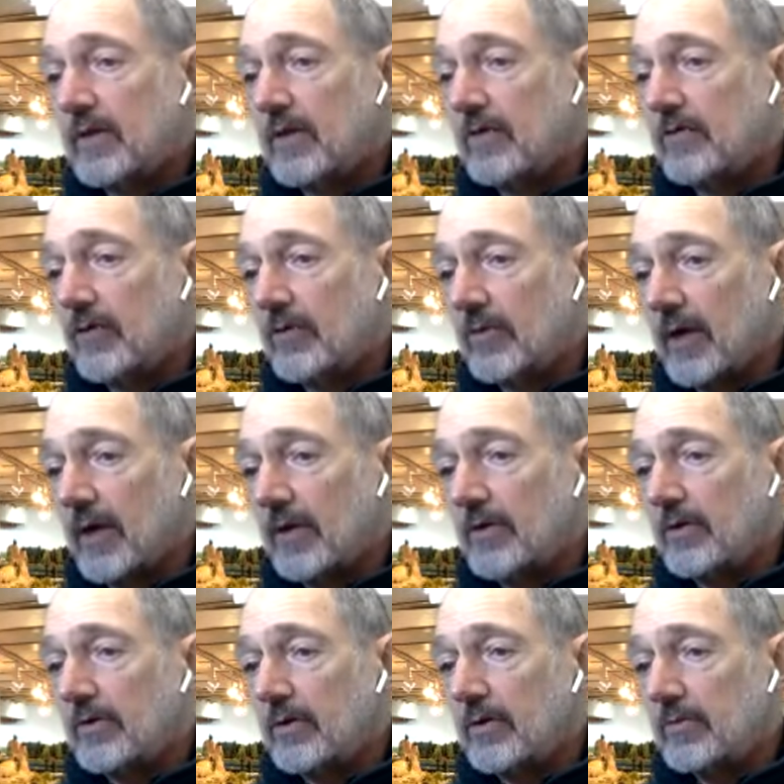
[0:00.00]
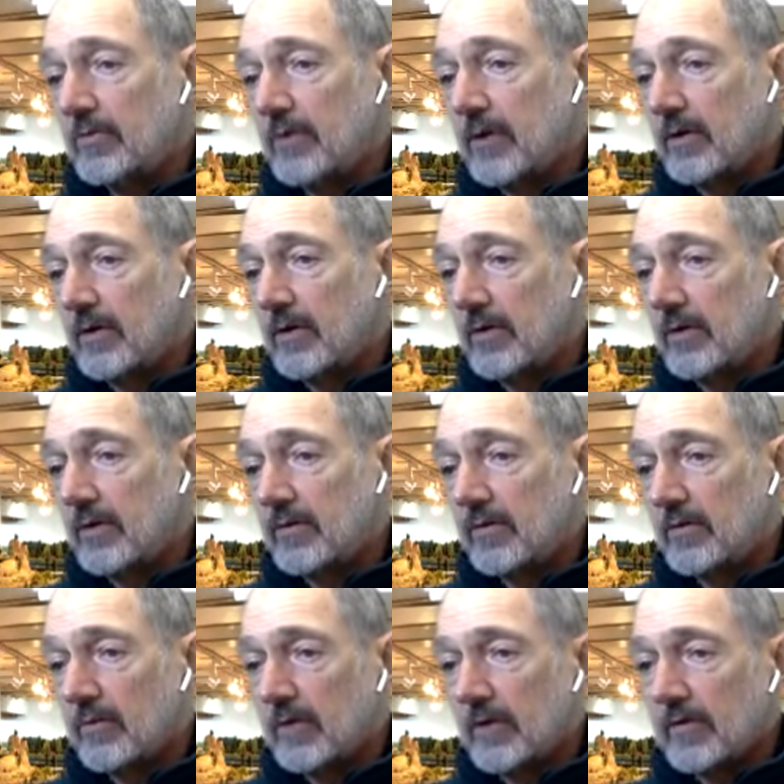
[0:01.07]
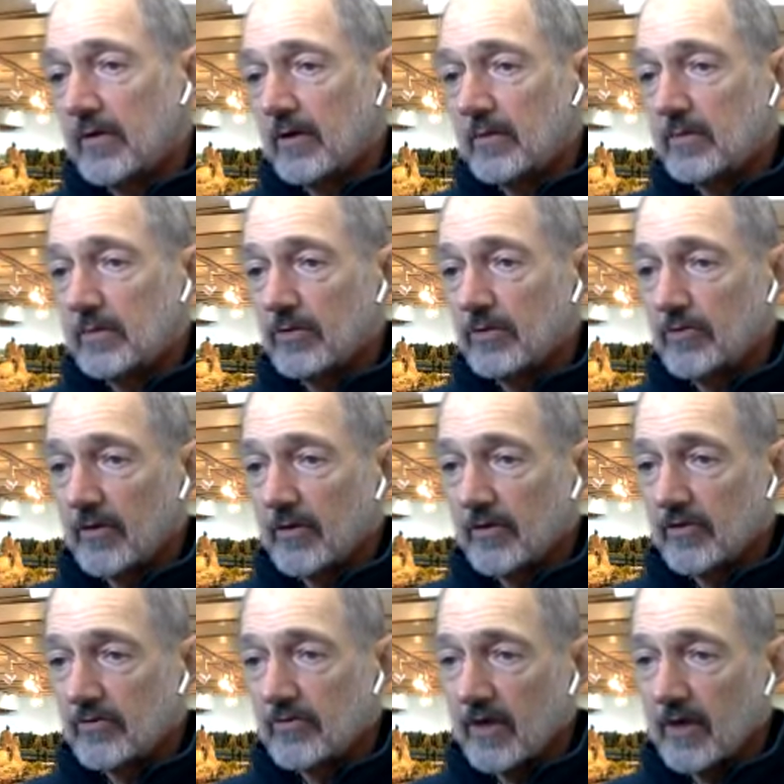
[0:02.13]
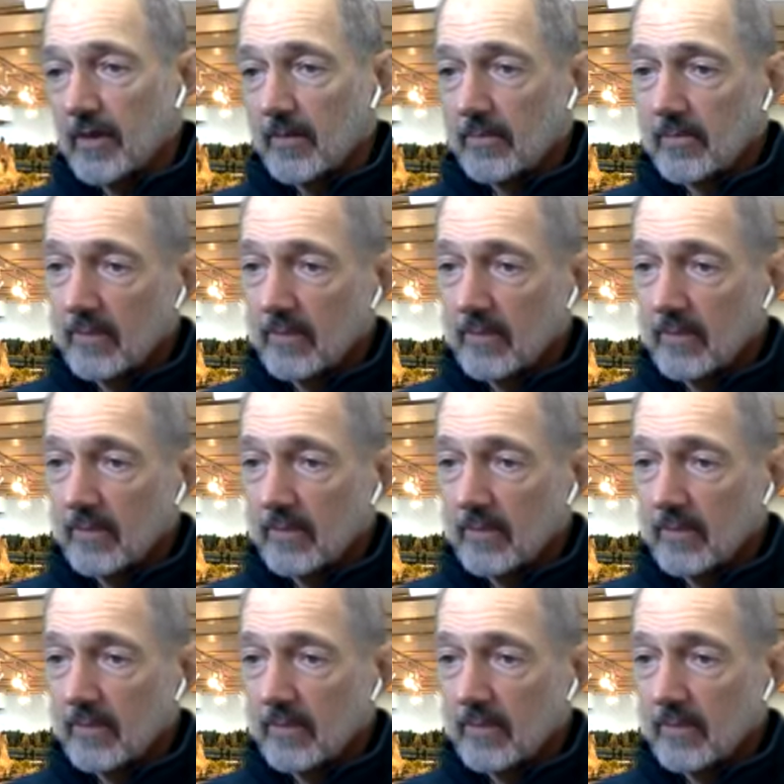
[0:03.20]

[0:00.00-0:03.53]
So now you can run the caboose on this job.